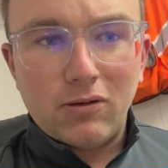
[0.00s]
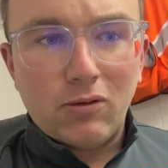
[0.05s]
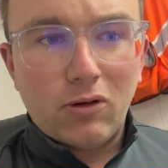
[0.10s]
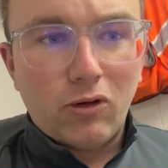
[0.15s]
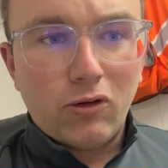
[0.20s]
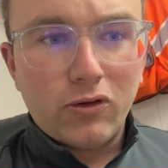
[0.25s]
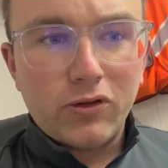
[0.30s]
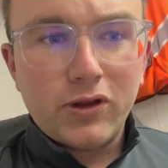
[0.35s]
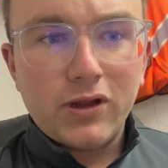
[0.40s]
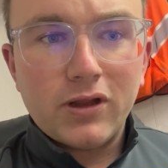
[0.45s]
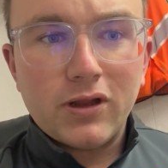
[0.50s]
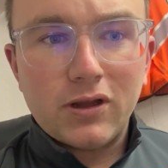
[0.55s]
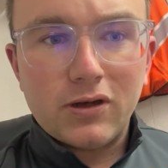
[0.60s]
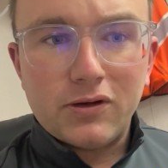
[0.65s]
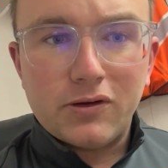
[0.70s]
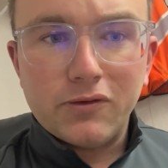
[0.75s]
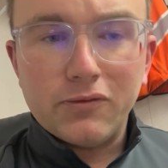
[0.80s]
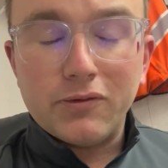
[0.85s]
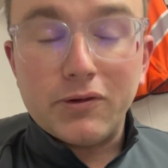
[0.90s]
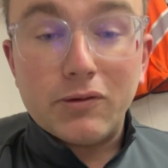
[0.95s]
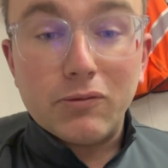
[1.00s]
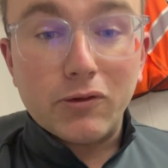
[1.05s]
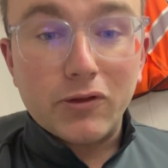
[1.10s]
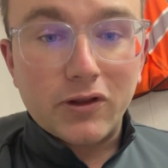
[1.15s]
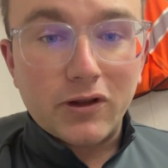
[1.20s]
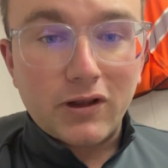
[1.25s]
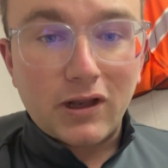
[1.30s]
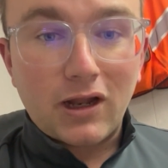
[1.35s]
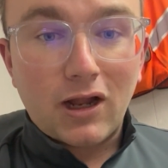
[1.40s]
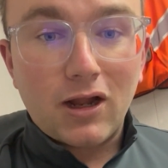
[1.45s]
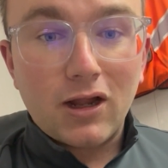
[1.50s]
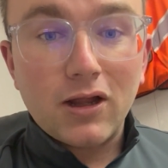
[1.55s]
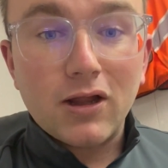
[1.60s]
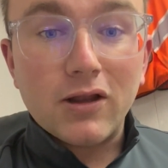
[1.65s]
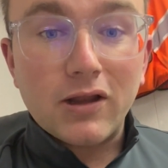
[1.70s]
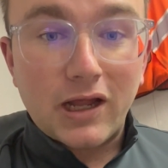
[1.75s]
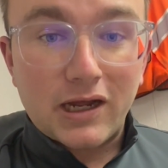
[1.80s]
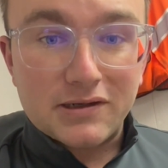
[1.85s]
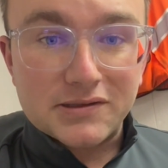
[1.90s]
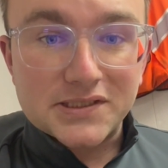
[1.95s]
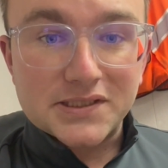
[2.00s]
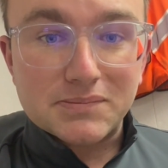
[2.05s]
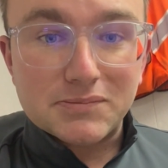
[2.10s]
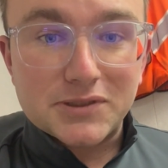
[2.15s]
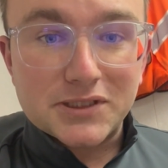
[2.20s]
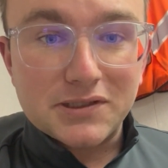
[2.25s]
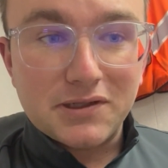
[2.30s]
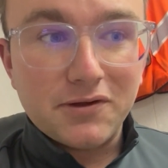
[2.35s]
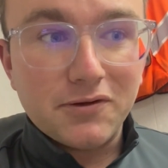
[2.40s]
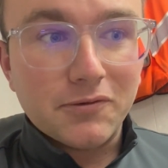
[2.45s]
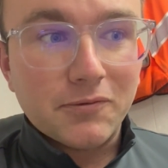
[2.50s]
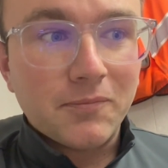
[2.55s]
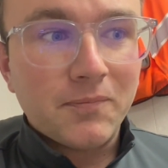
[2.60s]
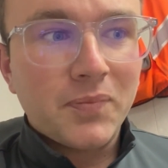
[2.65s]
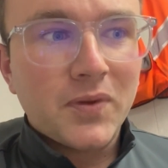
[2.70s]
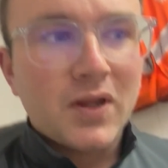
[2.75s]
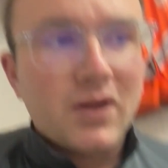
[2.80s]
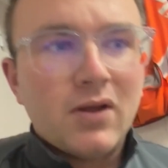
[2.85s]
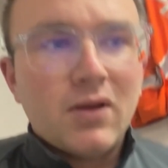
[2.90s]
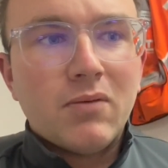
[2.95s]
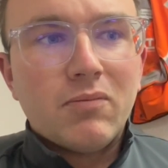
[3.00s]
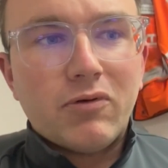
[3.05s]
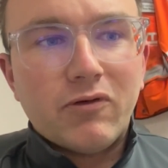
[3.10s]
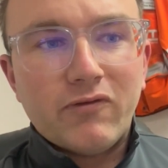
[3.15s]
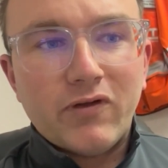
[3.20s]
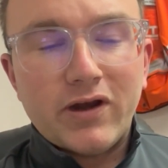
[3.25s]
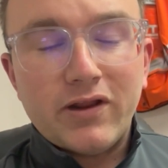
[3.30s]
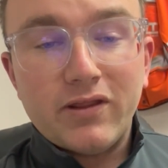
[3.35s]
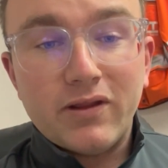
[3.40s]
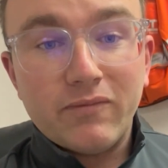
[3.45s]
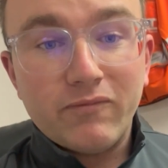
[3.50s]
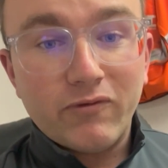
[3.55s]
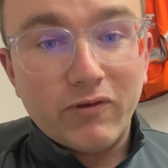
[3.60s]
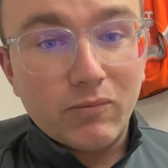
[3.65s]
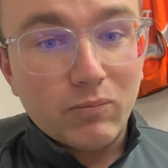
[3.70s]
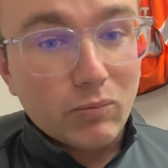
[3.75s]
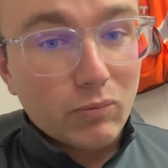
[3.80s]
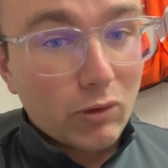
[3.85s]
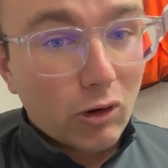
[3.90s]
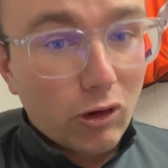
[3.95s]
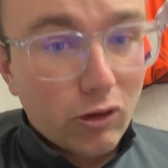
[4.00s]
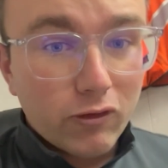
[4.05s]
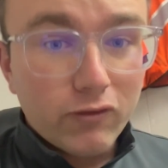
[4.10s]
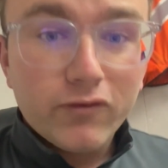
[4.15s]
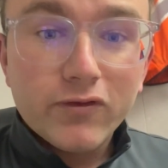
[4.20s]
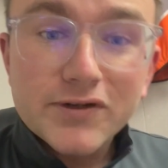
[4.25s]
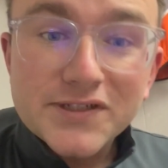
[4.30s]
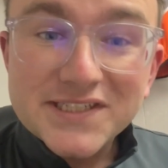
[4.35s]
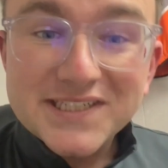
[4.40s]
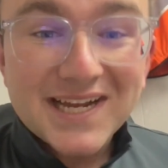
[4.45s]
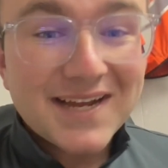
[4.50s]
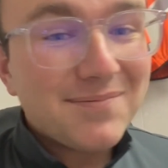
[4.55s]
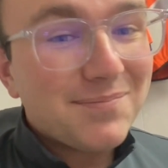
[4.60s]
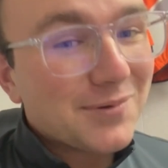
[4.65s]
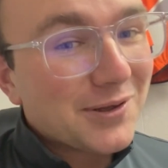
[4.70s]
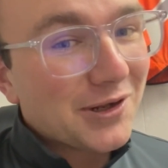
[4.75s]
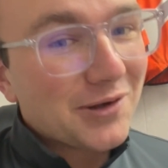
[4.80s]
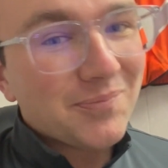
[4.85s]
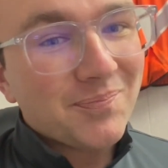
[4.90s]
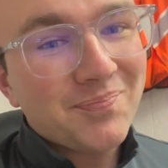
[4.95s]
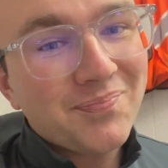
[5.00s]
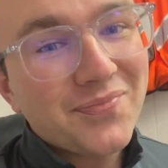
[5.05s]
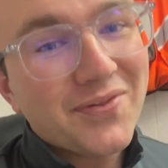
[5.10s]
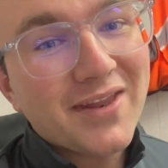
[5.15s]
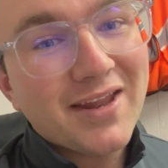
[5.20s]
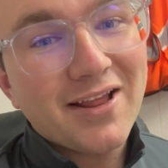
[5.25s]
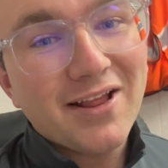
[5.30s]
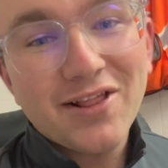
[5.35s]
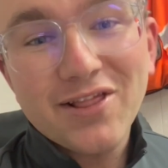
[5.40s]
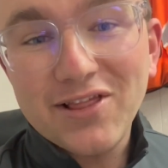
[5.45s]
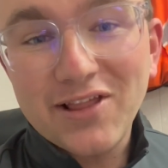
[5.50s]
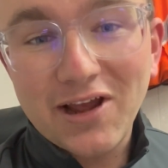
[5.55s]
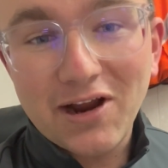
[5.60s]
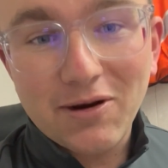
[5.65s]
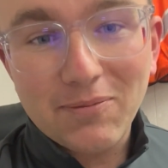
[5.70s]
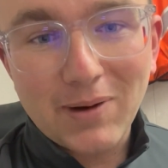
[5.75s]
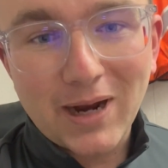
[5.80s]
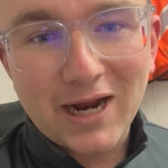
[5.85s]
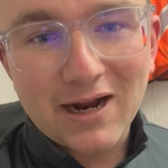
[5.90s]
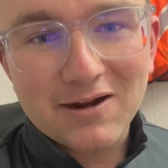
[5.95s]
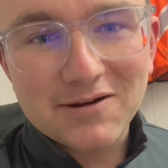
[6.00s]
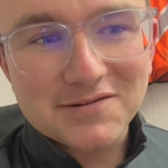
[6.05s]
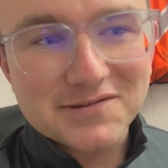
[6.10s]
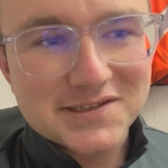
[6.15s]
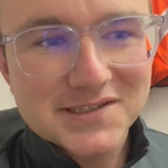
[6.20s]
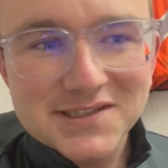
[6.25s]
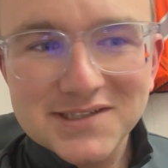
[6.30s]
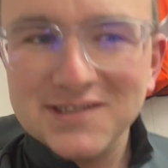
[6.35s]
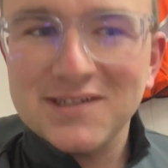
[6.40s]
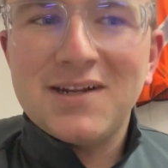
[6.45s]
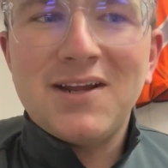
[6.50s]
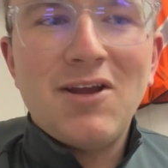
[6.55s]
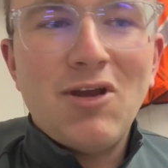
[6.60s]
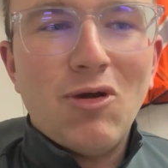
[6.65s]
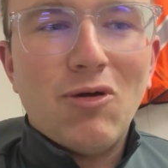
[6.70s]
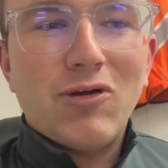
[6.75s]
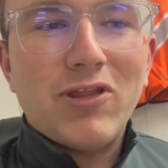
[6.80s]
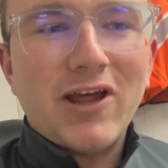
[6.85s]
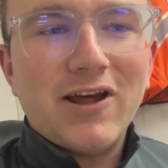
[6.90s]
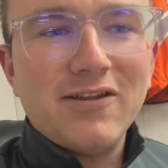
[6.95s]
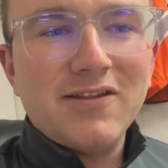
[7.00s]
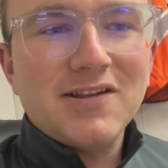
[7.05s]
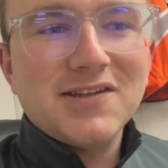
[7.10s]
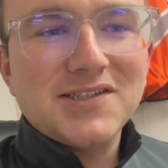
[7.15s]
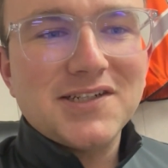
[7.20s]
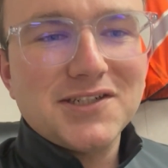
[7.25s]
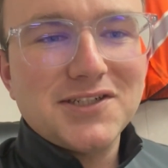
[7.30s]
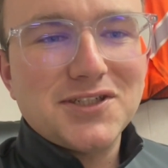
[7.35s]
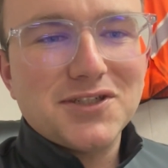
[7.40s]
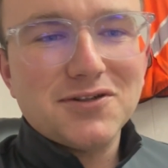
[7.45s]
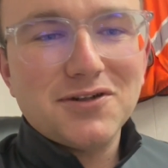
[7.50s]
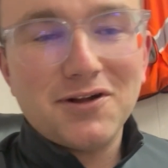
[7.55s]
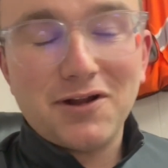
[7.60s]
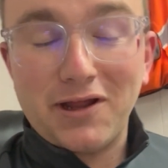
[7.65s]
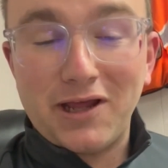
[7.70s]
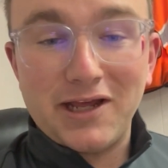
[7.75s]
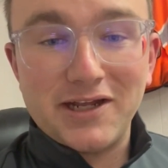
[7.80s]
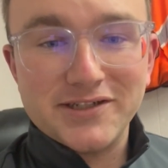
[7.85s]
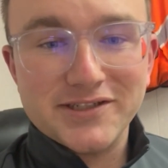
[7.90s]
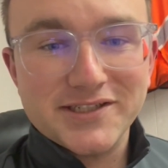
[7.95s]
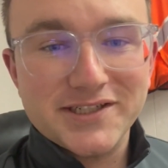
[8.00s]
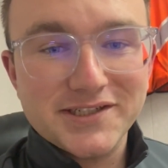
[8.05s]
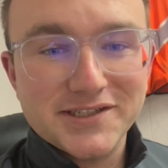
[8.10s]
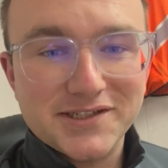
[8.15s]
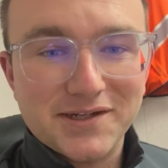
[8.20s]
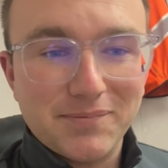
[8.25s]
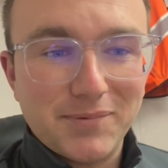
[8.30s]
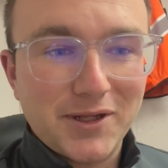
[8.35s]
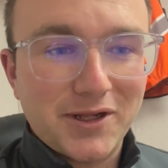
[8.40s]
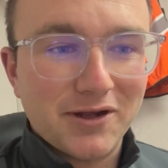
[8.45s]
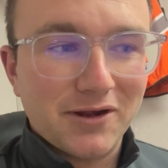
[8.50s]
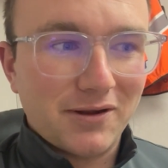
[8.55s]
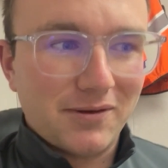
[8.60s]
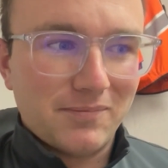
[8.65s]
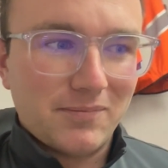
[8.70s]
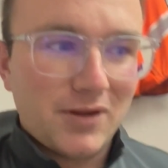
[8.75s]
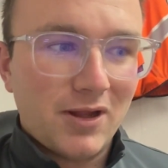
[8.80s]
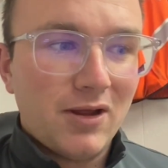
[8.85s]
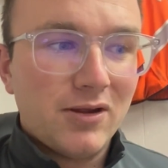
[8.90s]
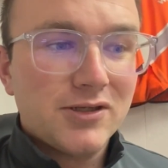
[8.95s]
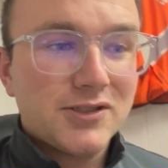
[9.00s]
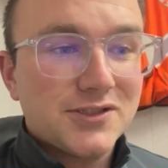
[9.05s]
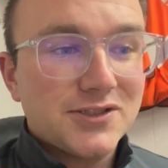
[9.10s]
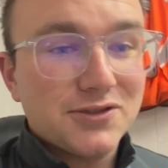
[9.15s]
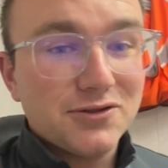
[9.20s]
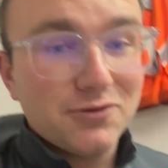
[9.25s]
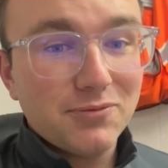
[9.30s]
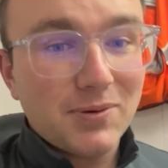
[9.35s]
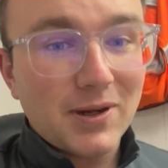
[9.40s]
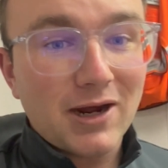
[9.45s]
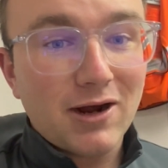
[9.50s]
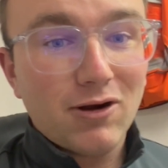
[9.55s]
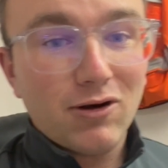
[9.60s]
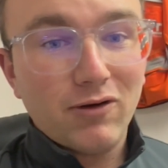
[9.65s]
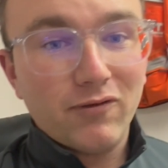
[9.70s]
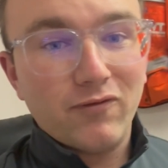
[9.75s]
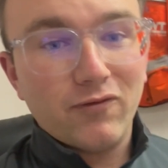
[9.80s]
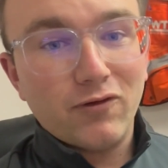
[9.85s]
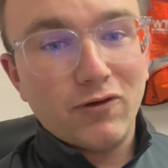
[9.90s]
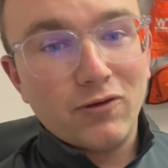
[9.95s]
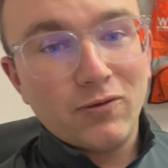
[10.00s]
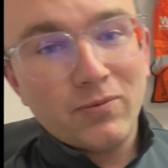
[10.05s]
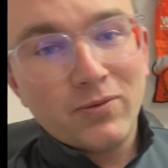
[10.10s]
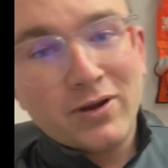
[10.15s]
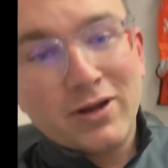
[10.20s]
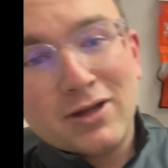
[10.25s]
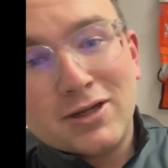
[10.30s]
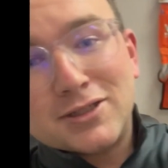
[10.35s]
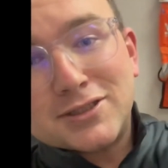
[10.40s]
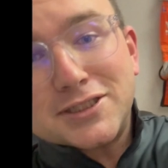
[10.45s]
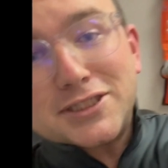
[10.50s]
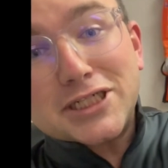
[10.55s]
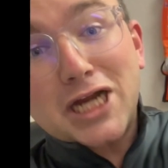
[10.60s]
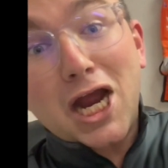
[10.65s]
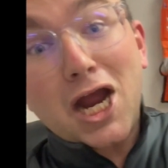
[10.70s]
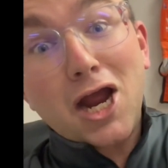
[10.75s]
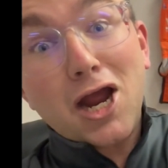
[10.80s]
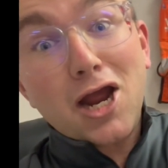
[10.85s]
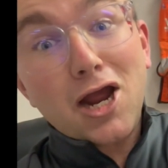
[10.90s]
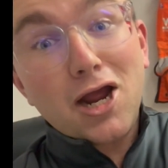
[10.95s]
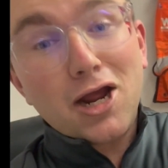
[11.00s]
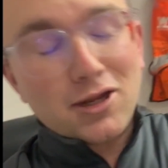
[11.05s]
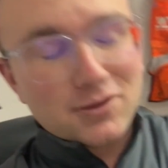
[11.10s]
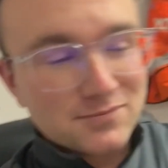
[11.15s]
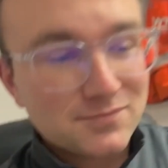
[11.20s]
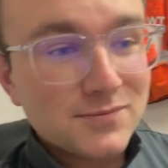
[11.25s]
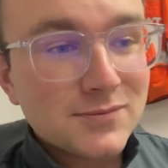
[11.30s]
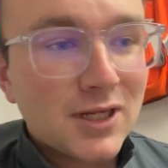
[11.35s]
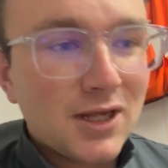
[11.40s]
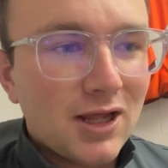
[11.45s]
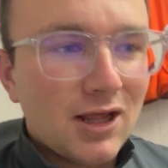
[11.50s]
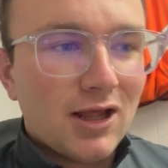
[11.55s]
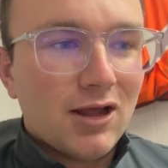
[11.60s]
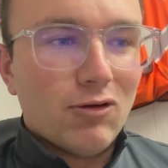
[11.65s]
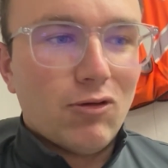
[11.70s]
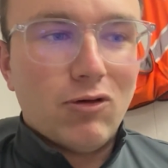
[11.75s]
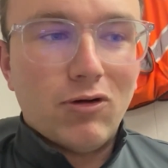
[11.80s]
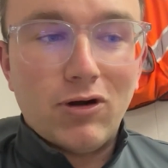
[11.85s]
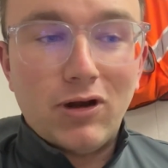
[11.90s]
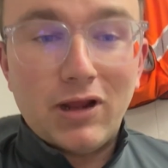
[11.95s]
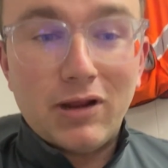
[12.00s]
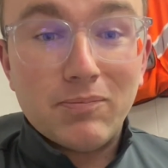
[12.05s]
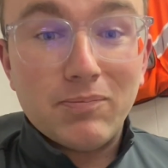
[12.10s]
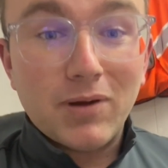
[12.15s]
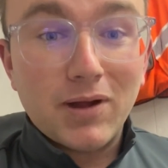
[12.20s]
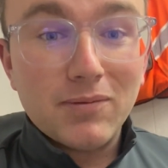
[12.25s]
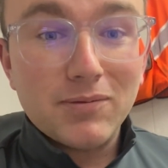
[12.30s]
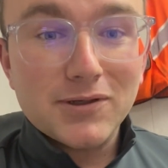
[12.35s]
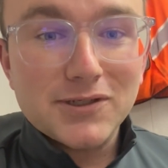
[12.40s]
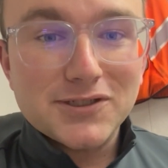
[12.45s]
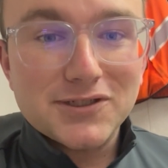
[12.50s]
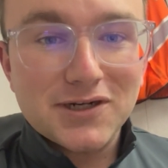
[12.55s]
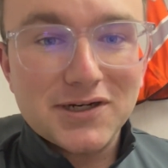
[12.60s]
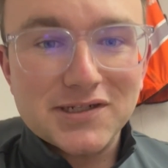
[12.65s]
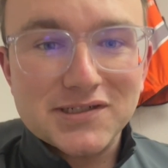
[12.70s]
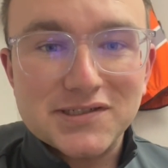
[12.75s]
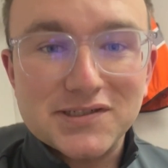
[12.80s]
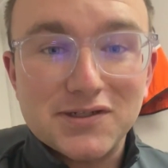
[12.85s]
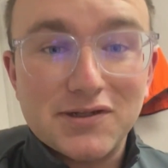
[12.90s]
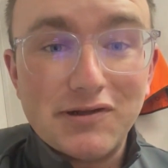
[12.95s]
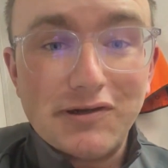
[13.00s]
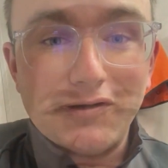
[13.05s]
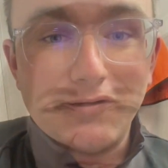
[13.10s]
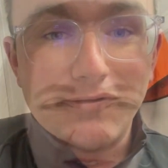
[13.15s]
only doing what the law allows them to do, preventing them from overstepping their bounds. Without this control, agencies could become too powerful, and public trust could erode.